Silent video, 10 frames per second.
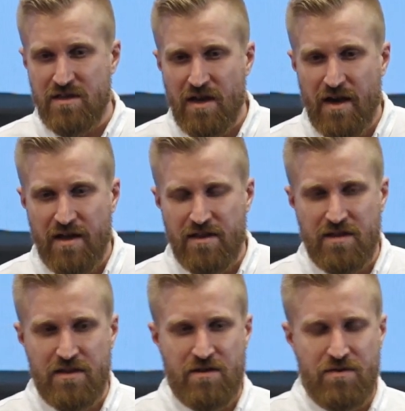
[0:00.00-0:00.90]

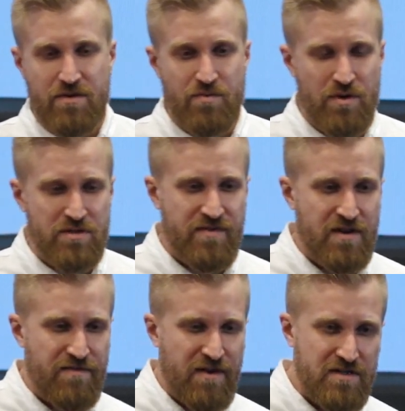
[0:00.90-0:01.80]
and it works very
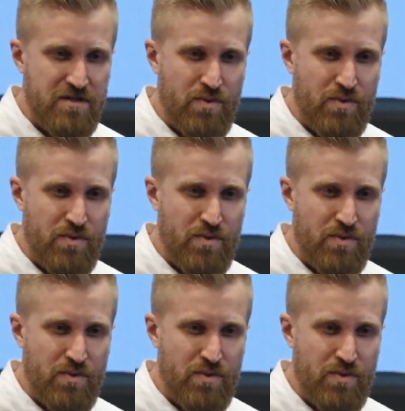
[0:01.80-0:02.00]
fast.